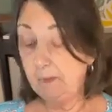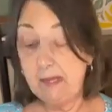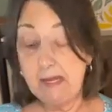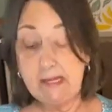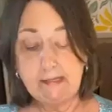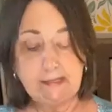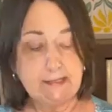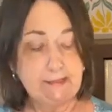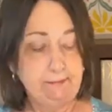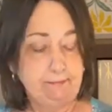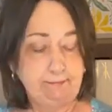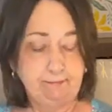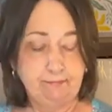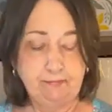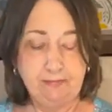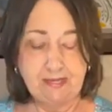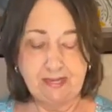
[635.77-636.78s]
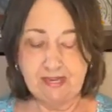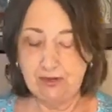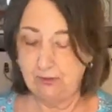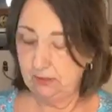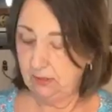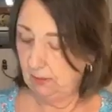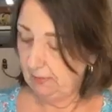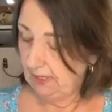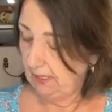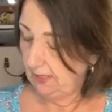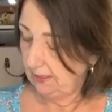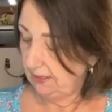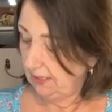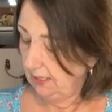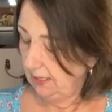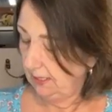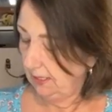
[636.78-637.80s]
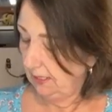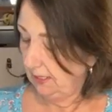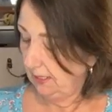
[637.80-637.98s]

the bees, the cute little bees.